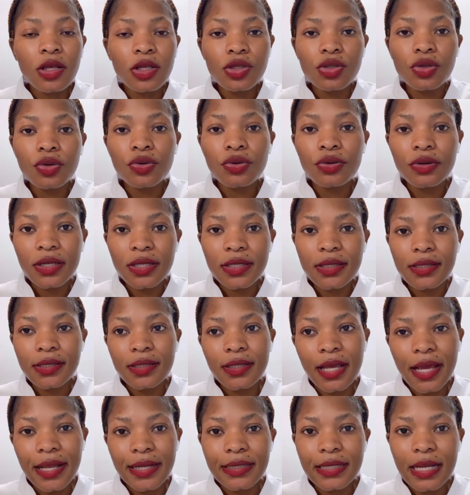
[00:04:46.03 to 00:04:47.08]
so you can
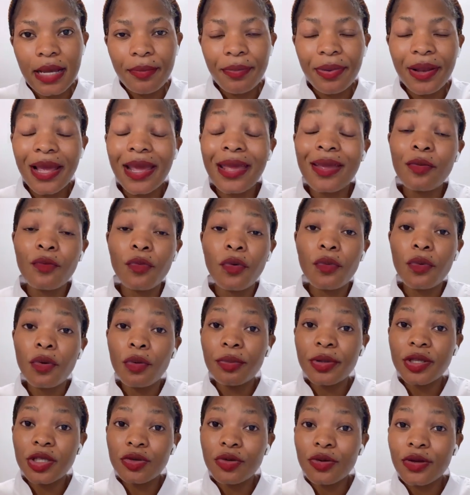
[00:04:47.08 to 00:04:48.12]
start applying. We will
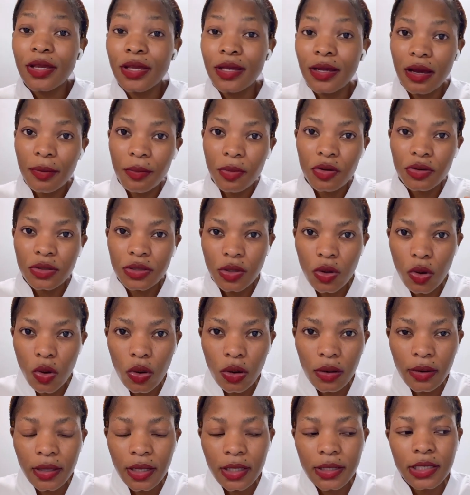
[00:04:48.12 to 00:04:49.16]
be talking about
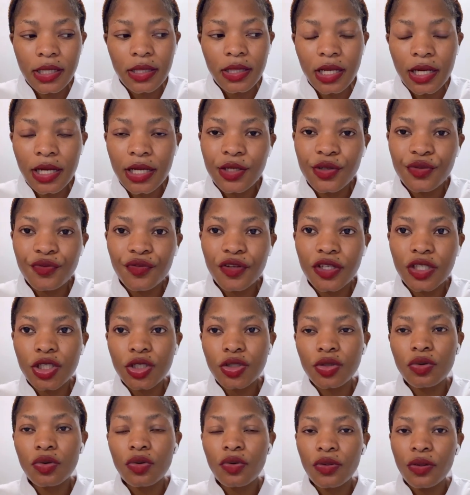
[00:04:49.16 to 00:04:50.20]
all that in the next
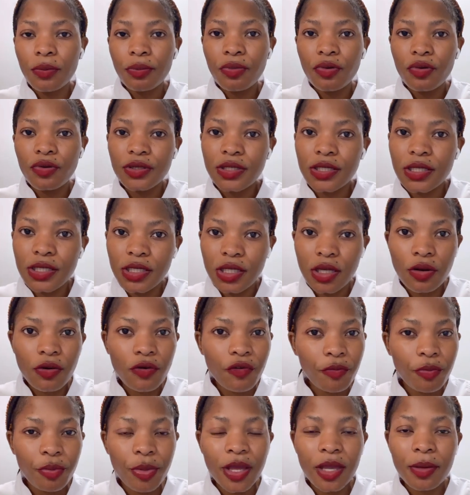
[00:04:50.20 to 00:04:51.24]
video, the processing
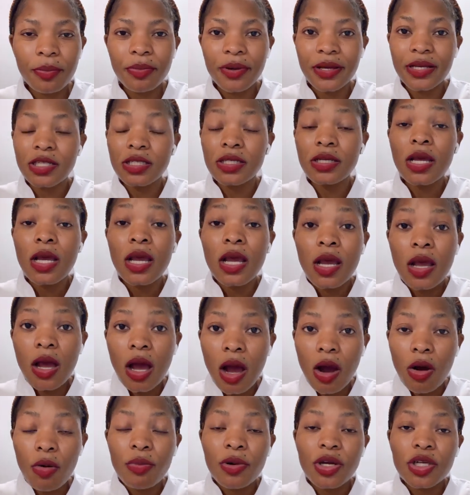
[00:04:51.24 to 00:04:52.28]
of papers,
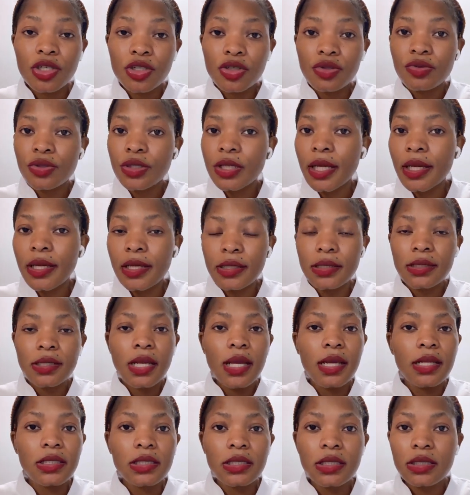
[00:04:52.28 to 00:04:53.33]
how much you need,
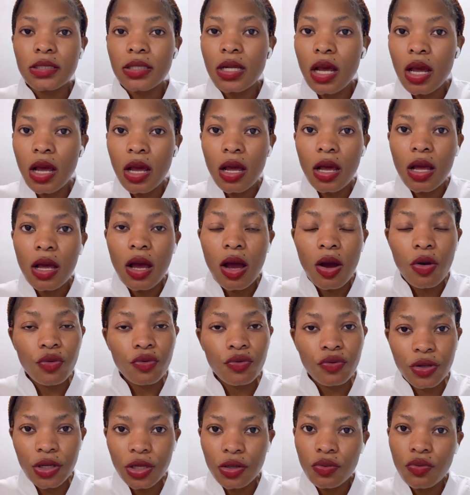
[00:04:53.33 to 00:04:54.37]
and how
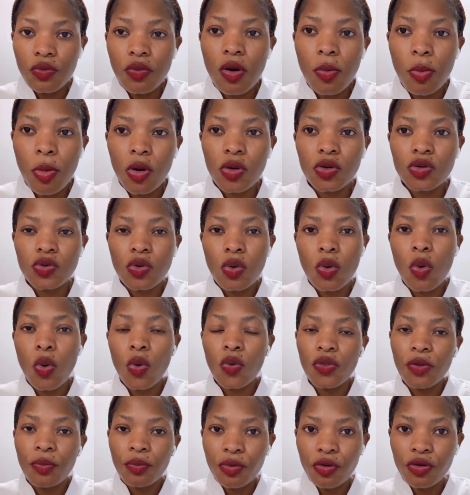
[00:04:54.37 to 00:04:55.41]
you can go about
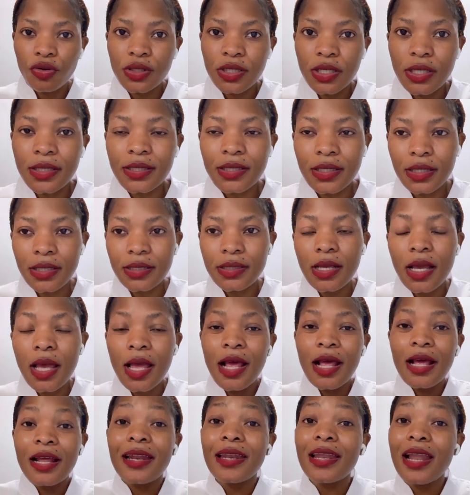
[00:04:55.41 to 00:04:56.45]
all the processes.
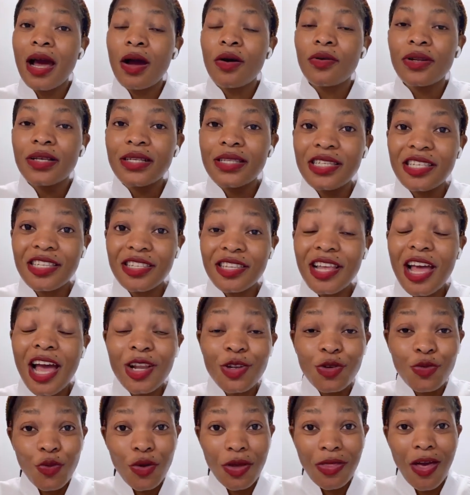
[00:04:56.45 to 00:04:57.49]
Now let's
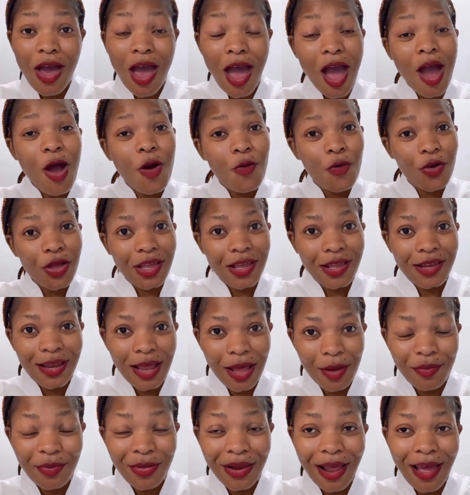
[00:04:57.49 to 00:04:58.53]
start with how we can
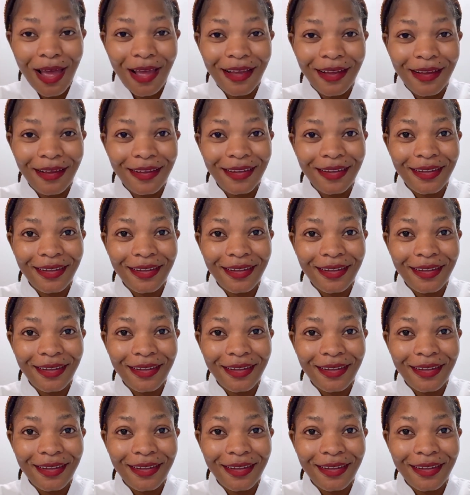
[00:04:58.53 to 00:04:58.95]
apply.